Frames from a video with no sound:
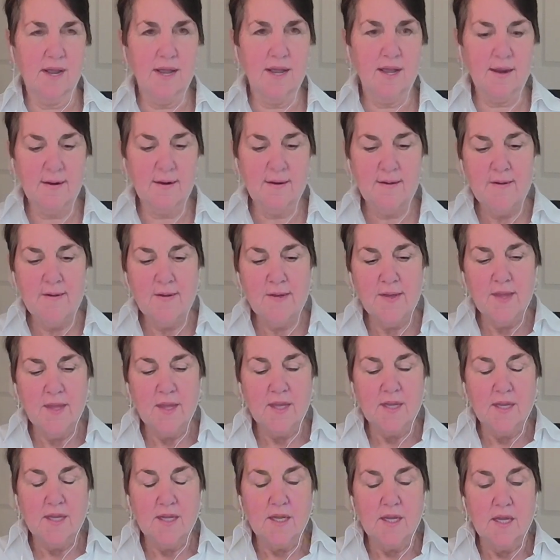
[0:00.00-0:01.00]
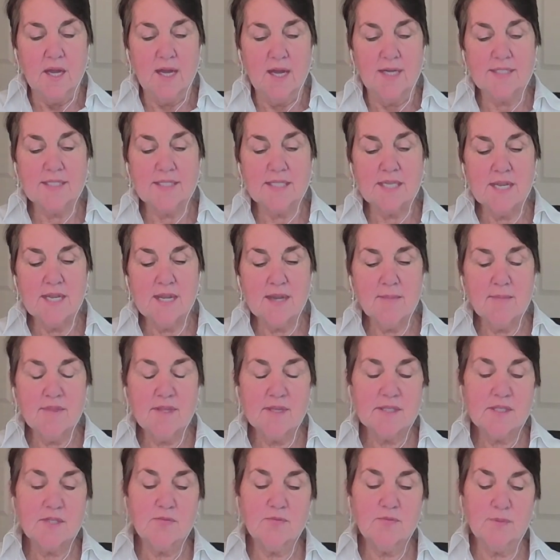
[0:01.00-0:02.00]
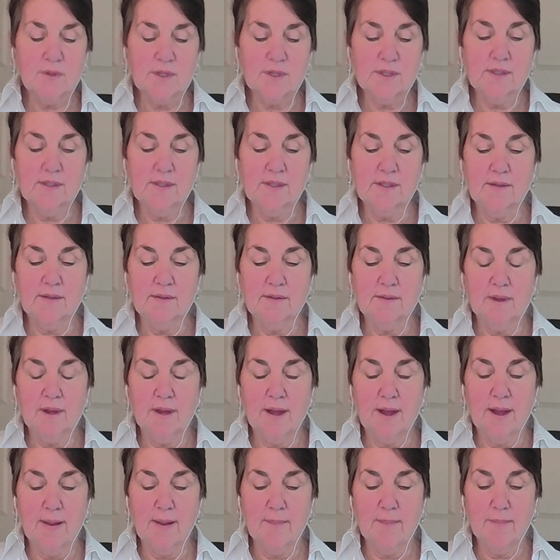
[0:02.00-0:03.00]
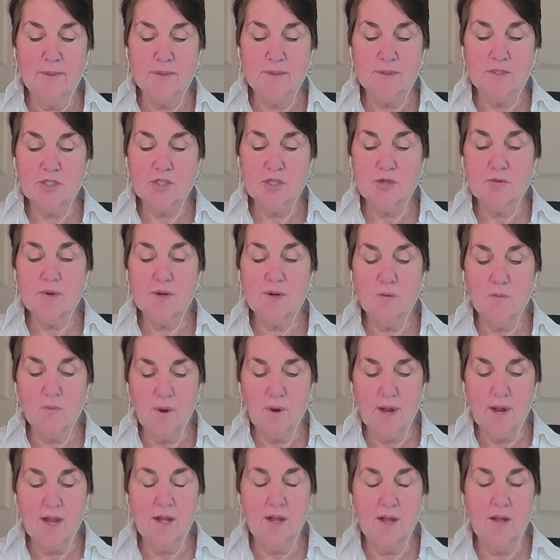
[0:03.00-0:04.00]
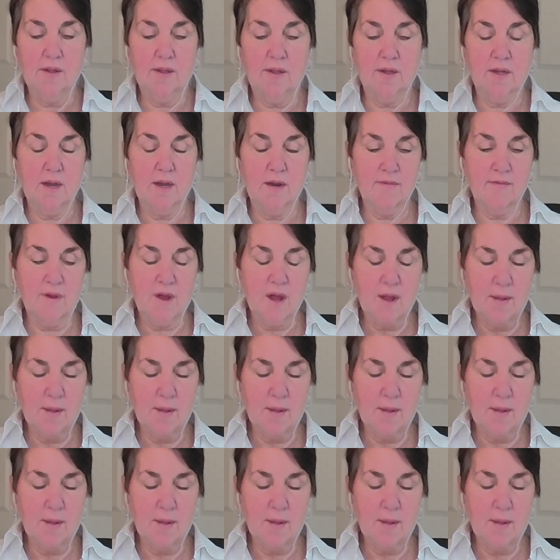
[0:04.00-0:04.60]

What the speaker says: And a team that's really doing well and kind of